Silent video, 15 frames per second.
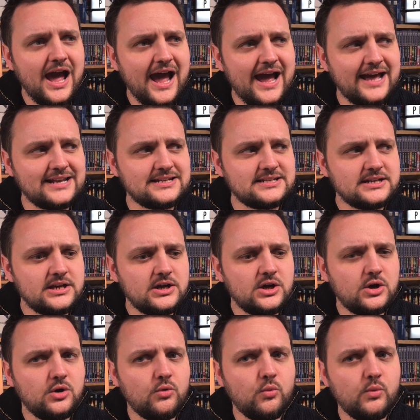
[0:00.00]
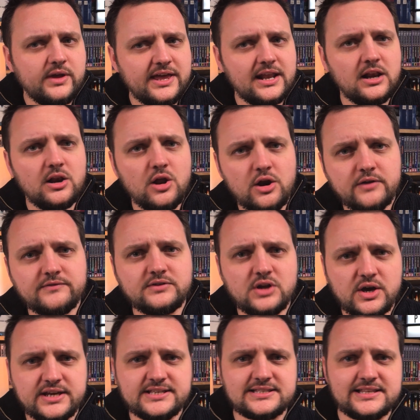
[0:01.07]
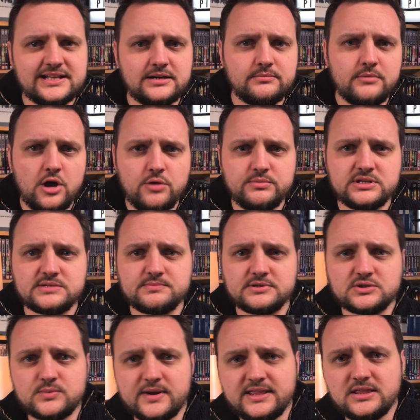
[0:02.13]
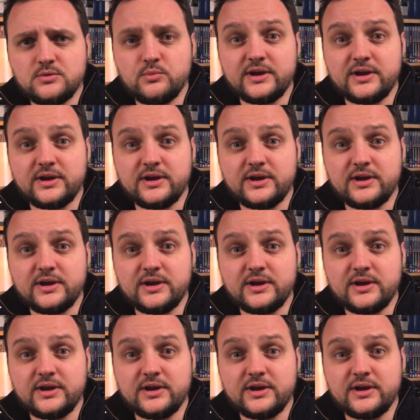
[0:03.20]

and we get a lot of nice little moments between them.